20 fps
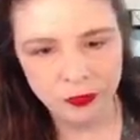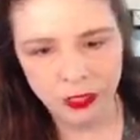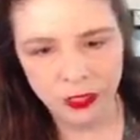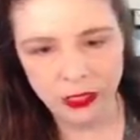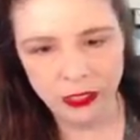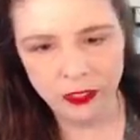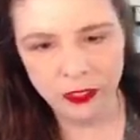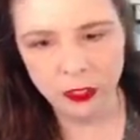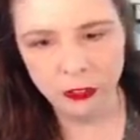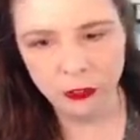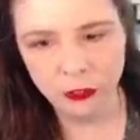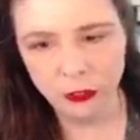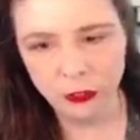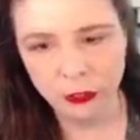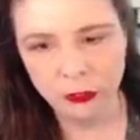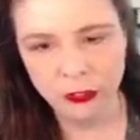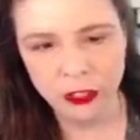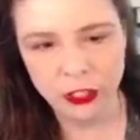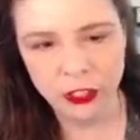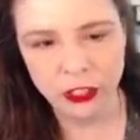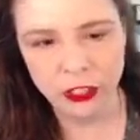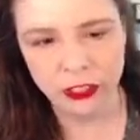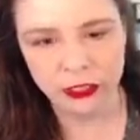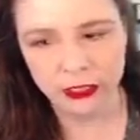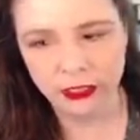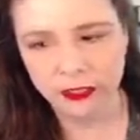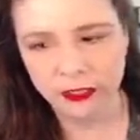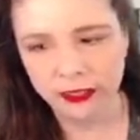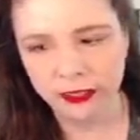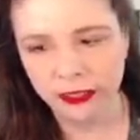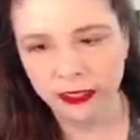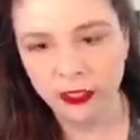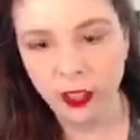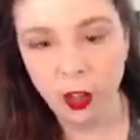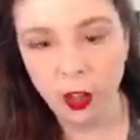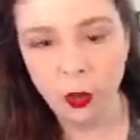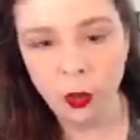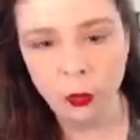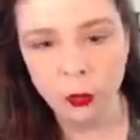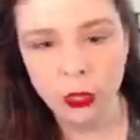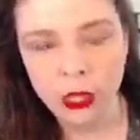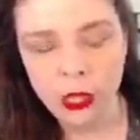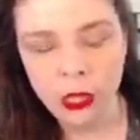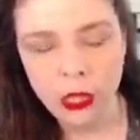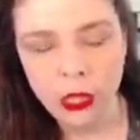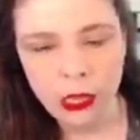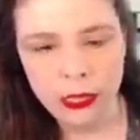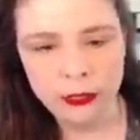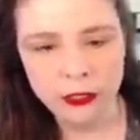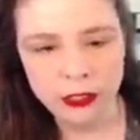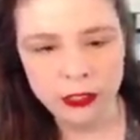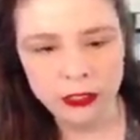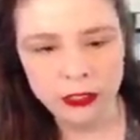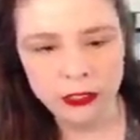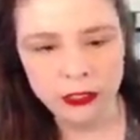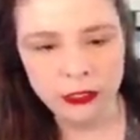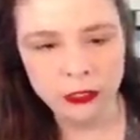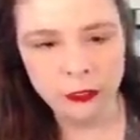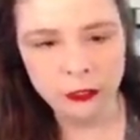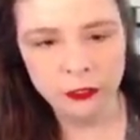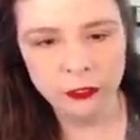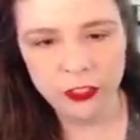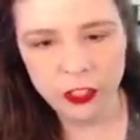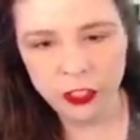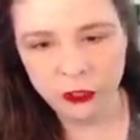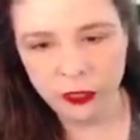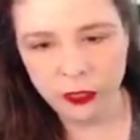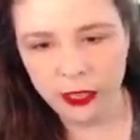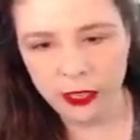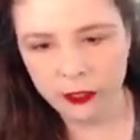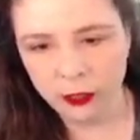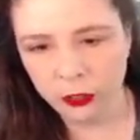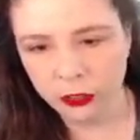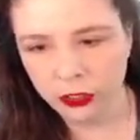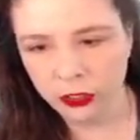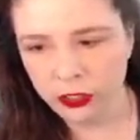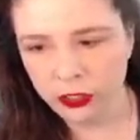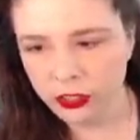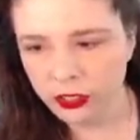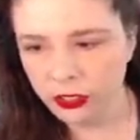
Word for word: It's good for fishing, I think. Oh, and look at the little fishing rod holders.